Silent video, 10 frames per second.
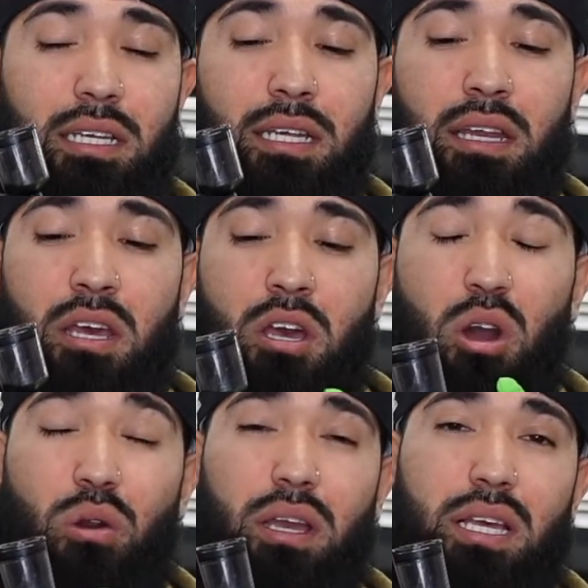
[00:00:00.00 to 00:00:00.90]
it
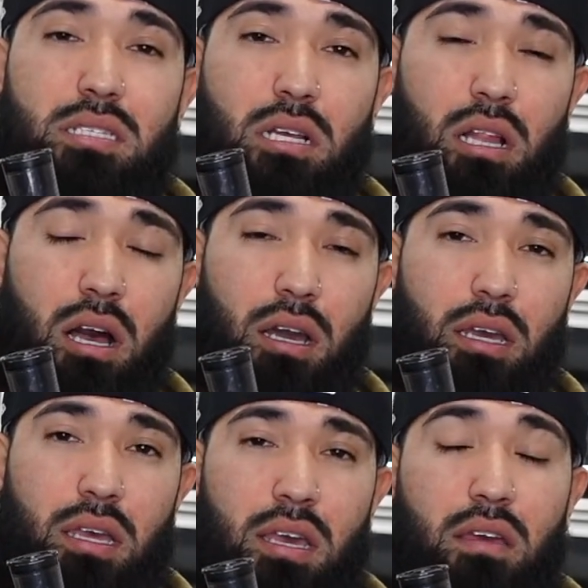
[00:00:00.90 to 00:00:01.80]
or it gets clogged.
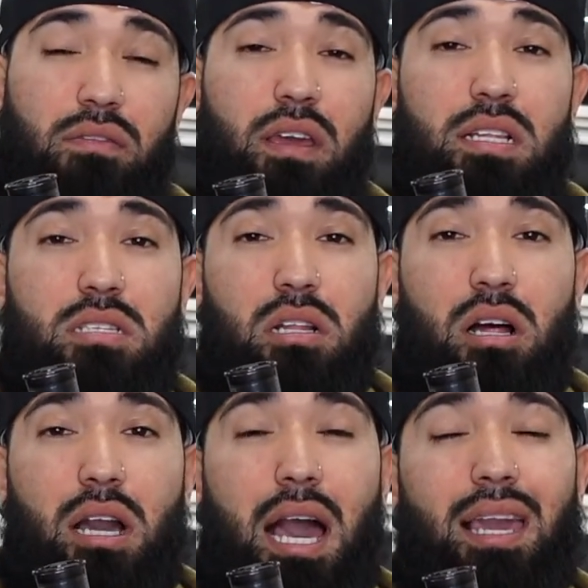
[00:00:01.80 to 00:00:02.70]
If it gets
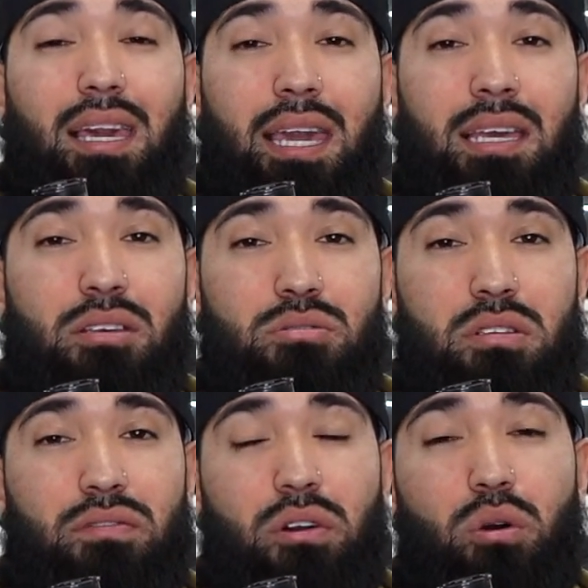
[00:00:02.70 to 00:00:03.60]
clogged, I can't use
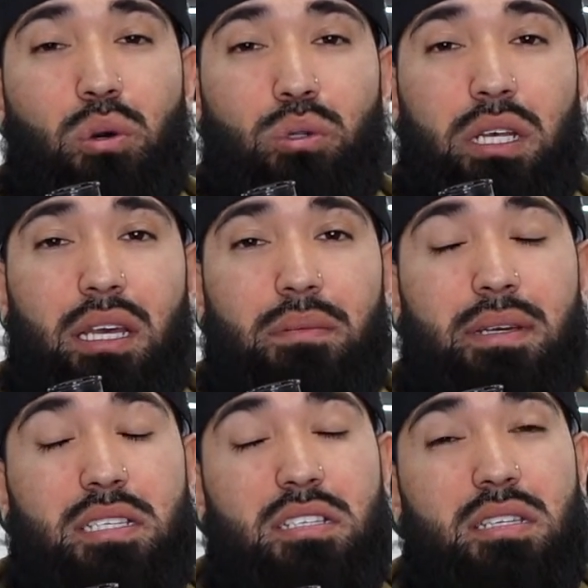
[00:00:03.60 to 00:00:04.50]
it for a whole day
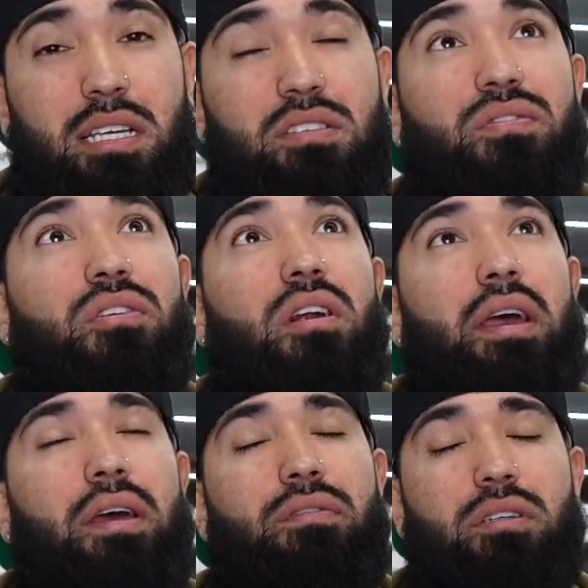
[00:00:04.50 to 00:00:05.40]
because it takes
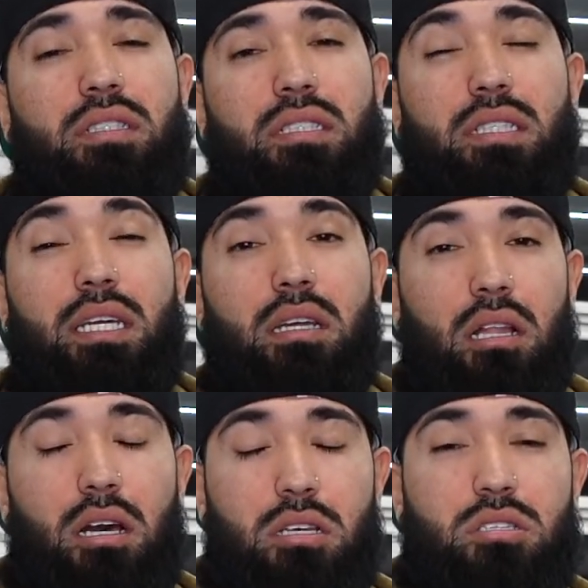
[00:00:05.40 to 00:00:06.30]
forever to
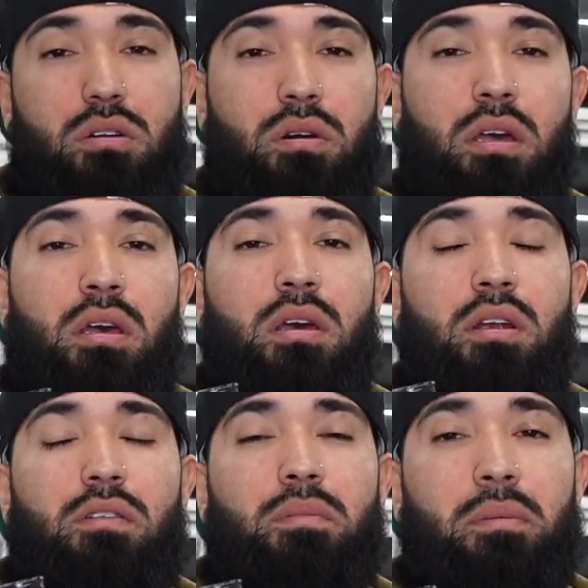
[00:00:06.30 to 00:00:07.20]
declog. So
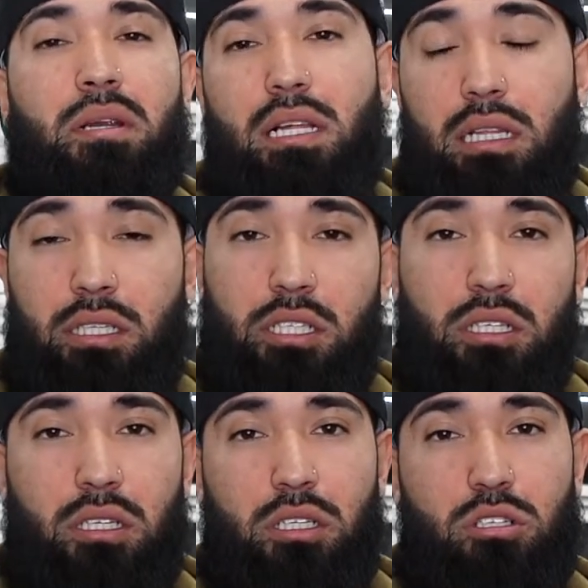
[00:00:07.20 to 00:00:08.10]
remember to clean
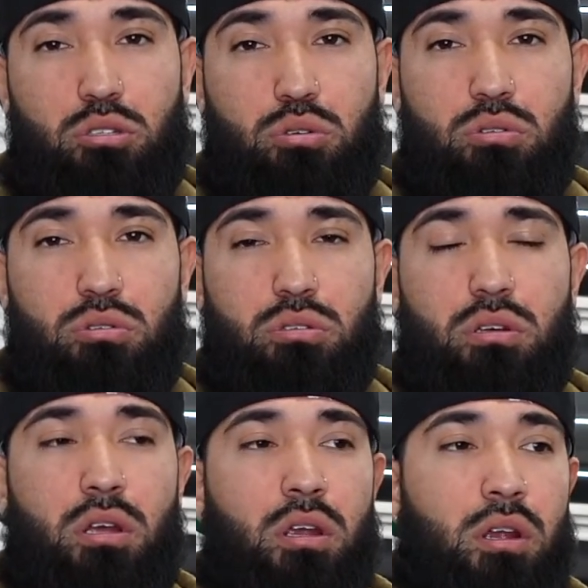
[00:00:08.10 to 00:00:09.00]
your tools.
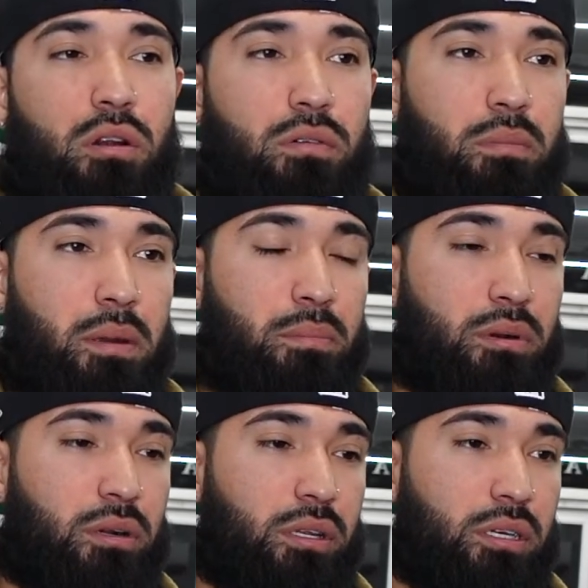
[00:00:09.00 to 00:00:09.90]

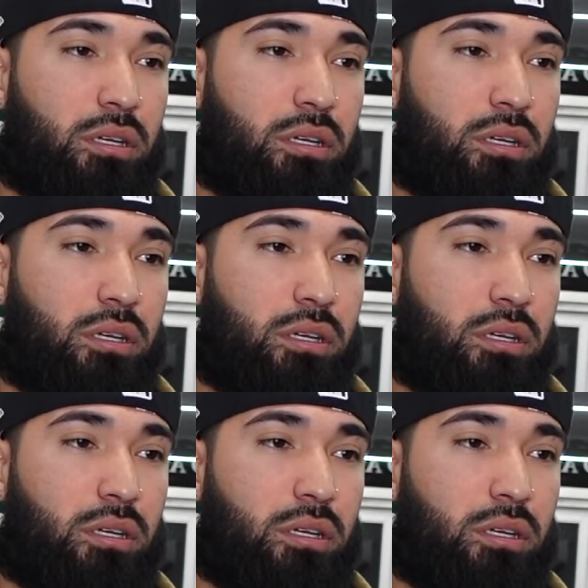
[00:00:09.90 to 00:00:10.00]
Remember,